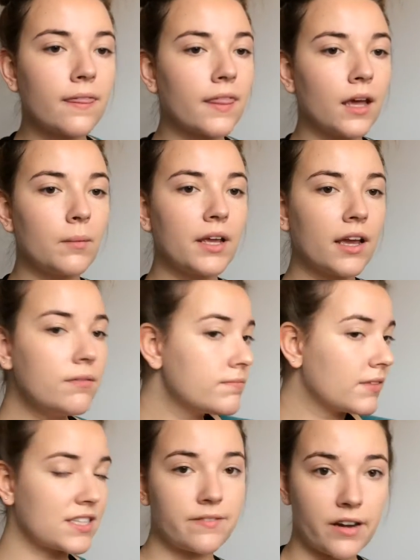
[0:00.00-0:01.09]
There we go,
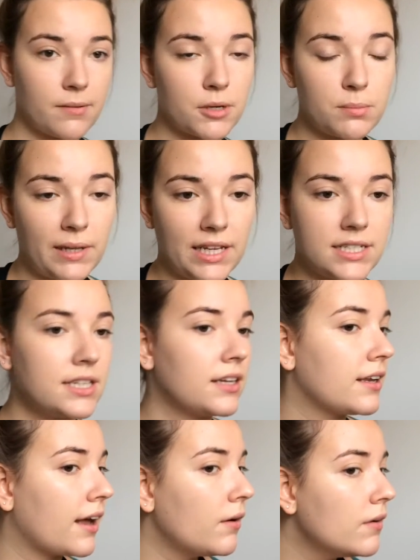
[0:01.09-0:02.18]
that's very much blended
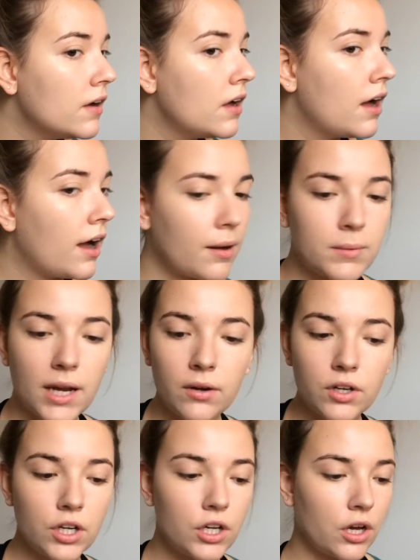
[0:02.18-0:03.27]
in now. I'm now
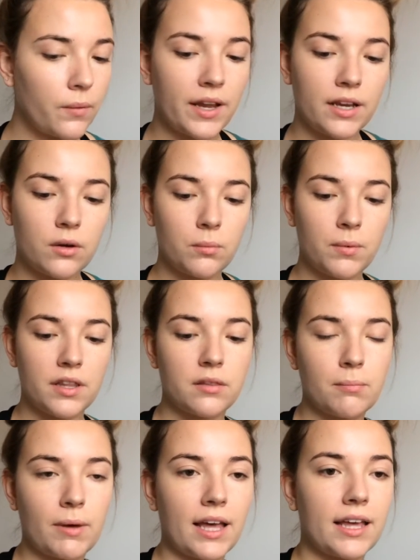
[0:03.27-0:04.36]
going to go in with
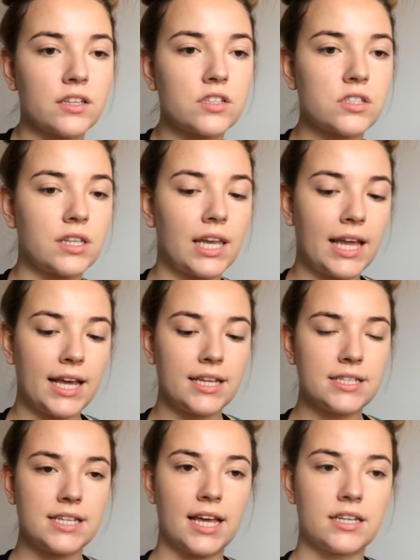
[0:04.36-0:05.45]
my
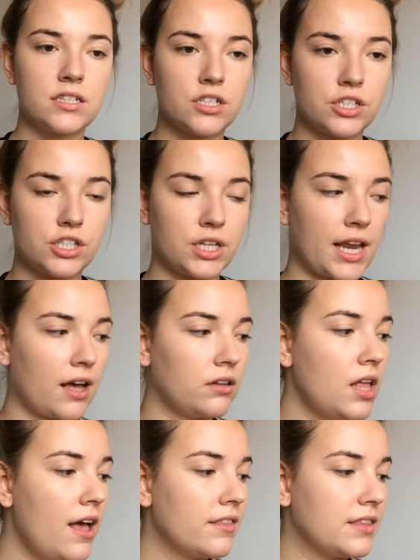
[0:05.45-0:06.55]
Soleil Tan de
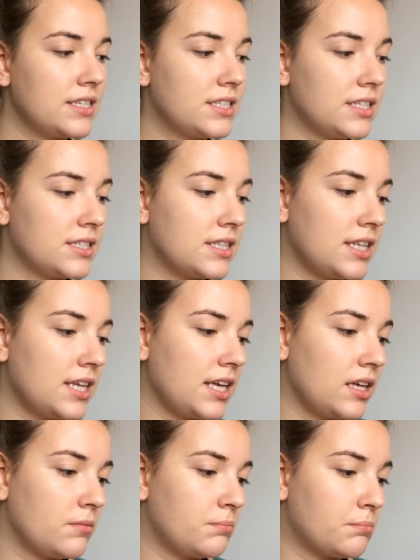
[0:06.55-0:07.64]
Chanel. This is
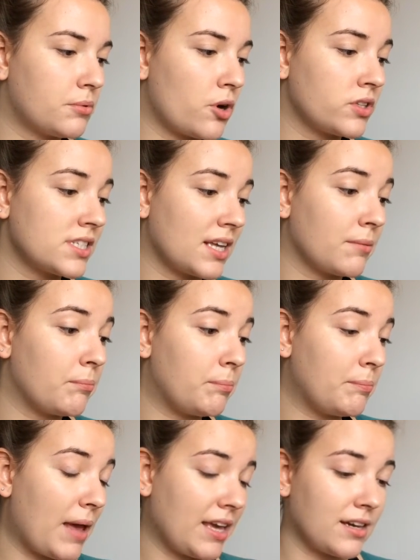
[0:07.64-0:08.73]
the bronzing
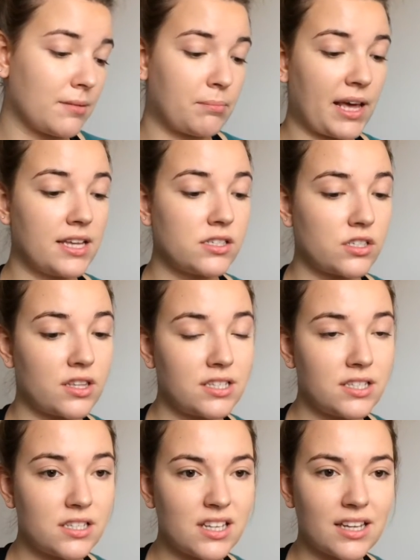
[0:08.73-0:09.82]
makeup base, so
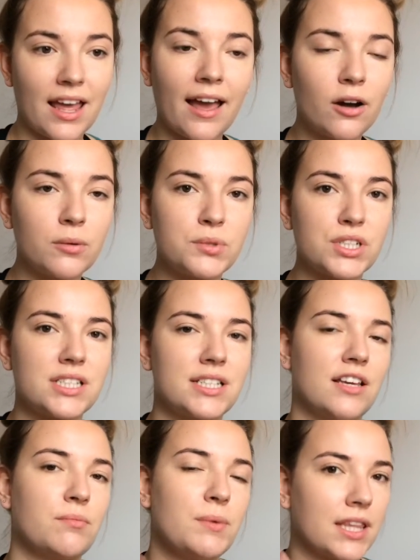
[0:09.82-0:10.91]
this is going to help just to
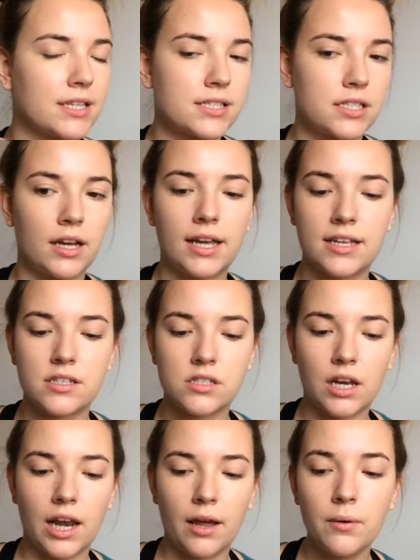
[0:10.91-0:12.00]
give me that sun-kissed
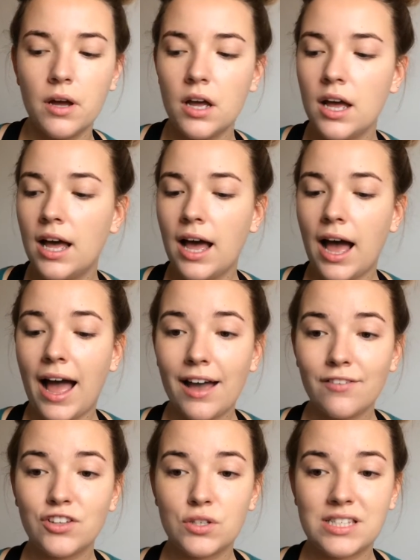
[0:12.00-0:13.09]
glow. I
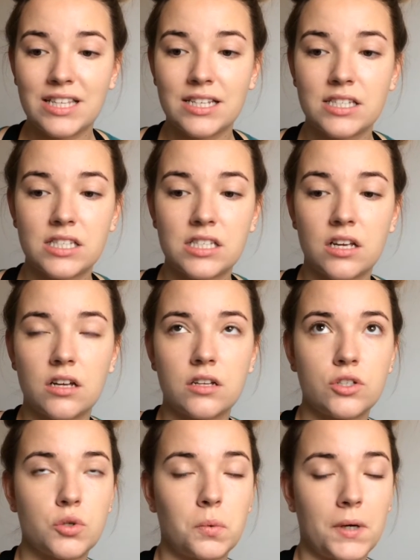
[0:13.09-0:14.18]
have used this
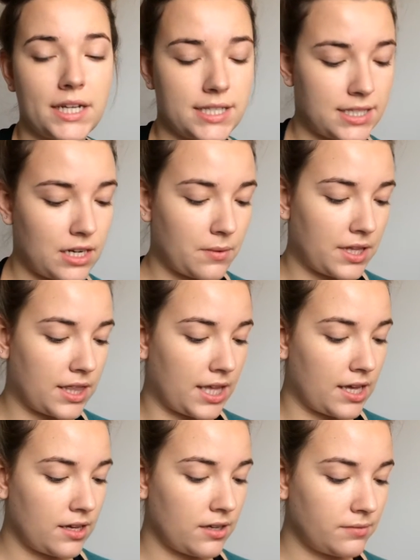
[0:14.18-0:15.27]
twice now, I
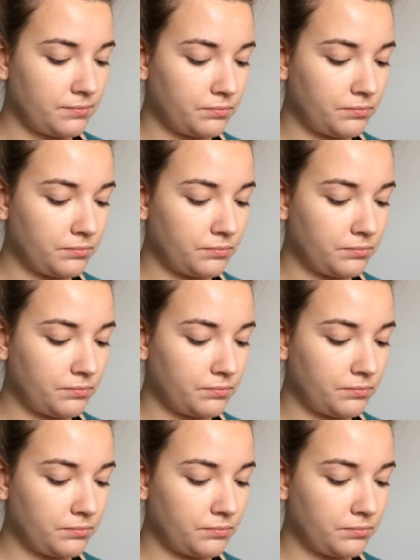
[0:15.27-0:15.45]
think.